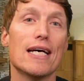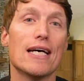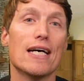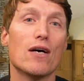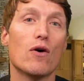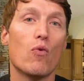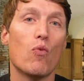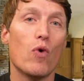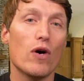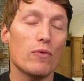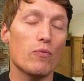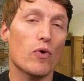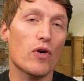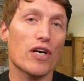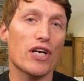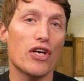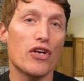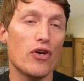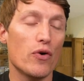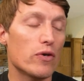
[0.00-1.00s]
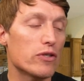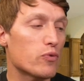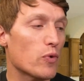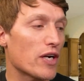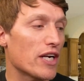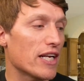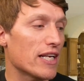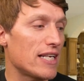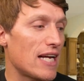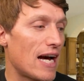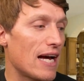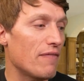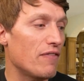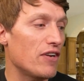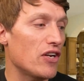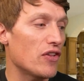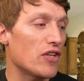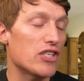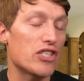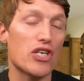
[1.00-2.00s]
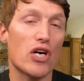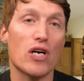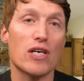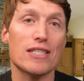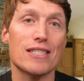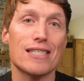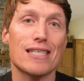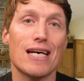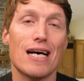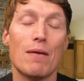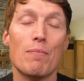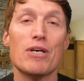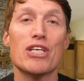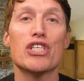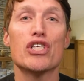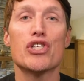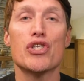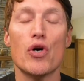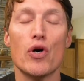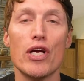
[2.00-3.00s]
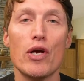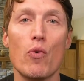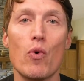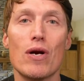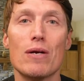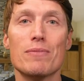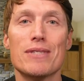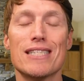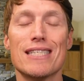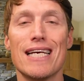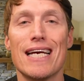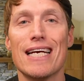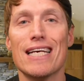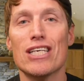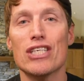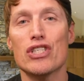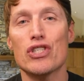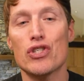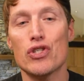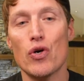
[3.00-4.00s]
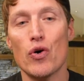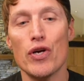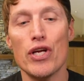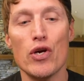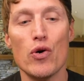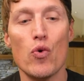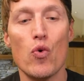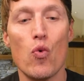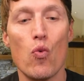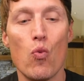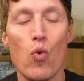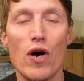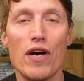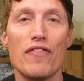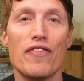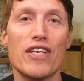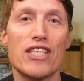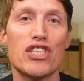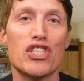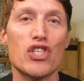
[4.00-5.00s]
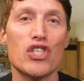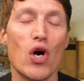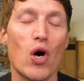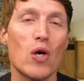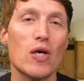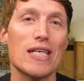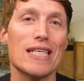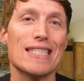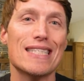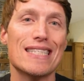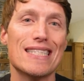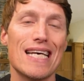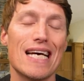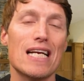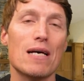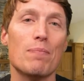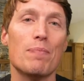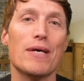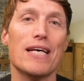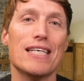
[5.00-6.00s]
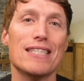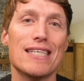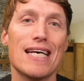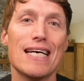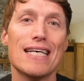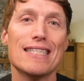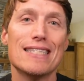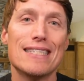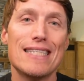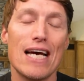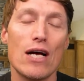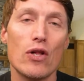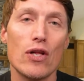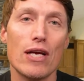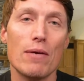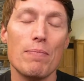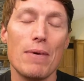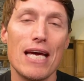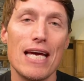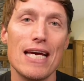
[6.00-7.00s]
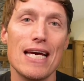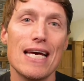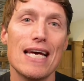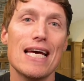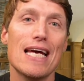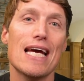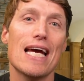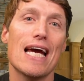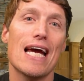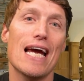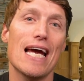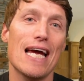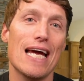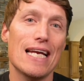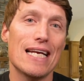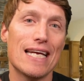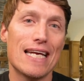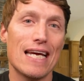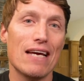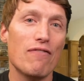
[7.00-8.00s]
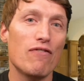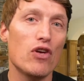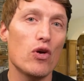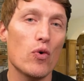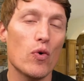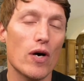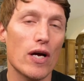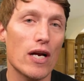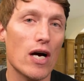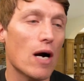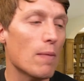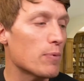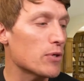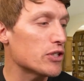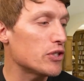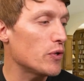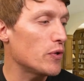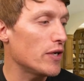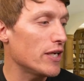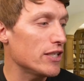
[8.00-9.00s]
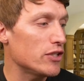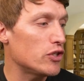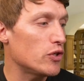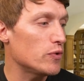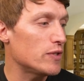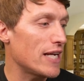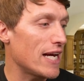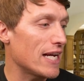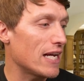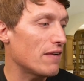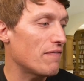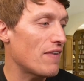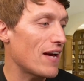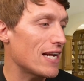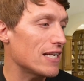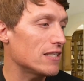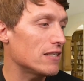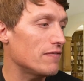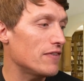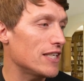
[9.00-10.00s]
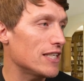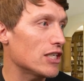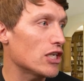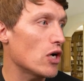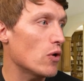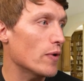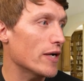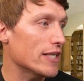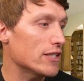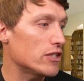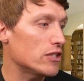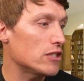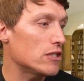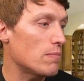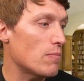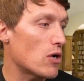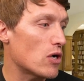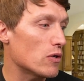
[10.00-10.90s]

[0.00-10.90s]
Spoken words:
what we're going to do is we're going to dive into the charts. I'm going to show you what I'm seeing, show you what the chart setup is telling me, and give you an opportunity to take advantage of it going into tomorrow's